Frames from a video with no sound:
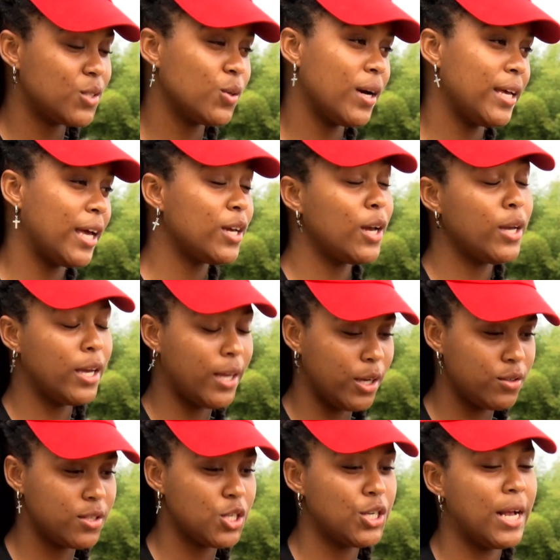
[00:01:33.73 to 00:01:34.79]
so I, I, I,
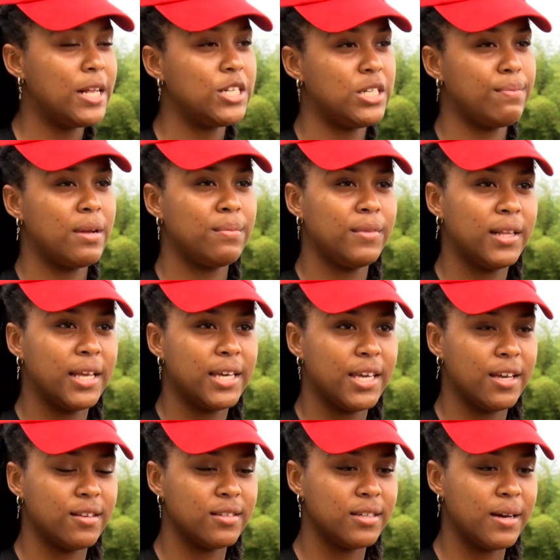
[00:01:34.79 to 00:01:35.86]
used to challenge him and be
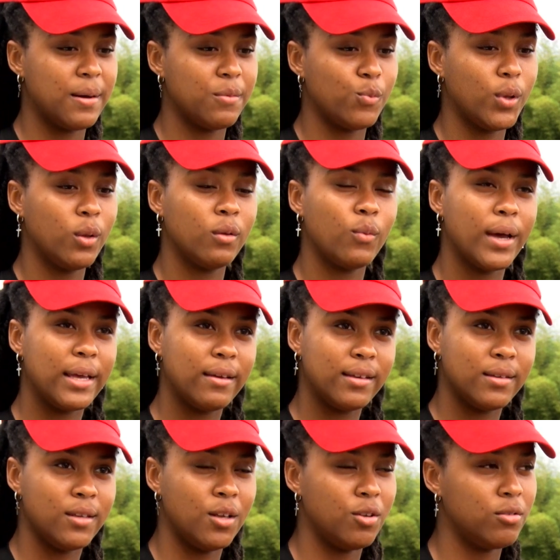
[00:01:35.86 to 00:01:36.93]
like, you know, um, well, why,
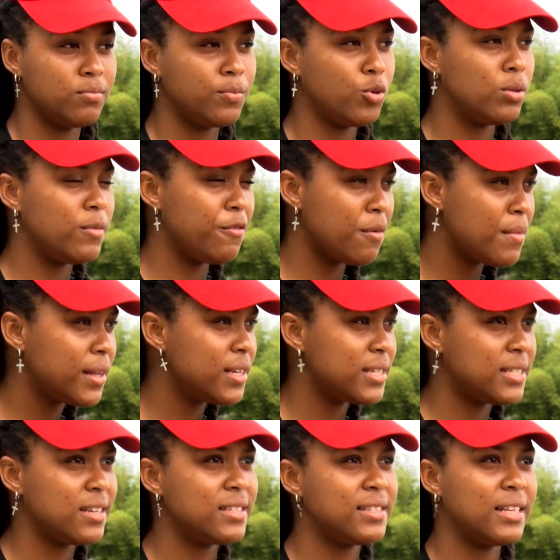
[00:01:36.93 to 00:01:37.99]
you know, bowl me from a
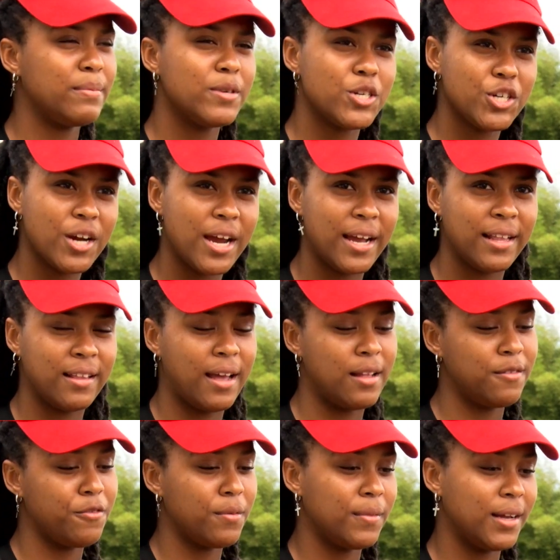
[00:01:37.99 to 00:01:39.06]
distance and let me try. And,
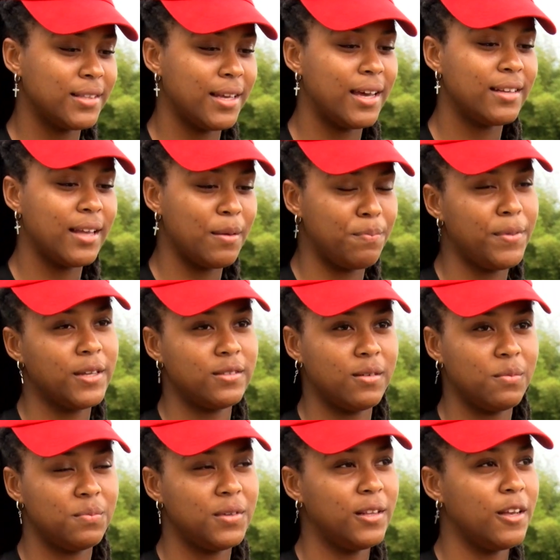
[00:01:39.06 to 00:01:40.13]
and from that, I, I picked
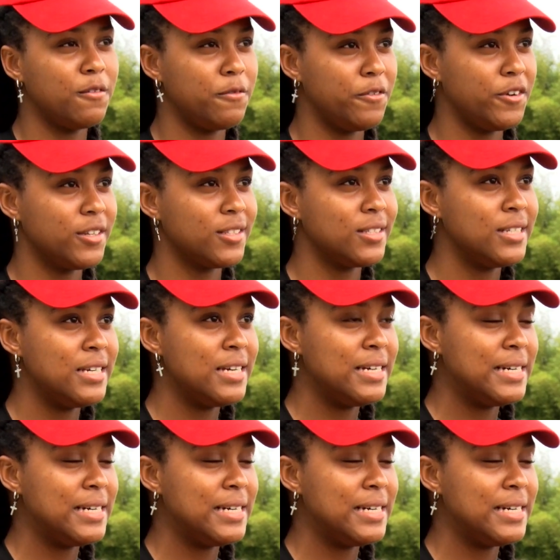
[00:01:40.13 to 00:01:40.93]
up the love for it.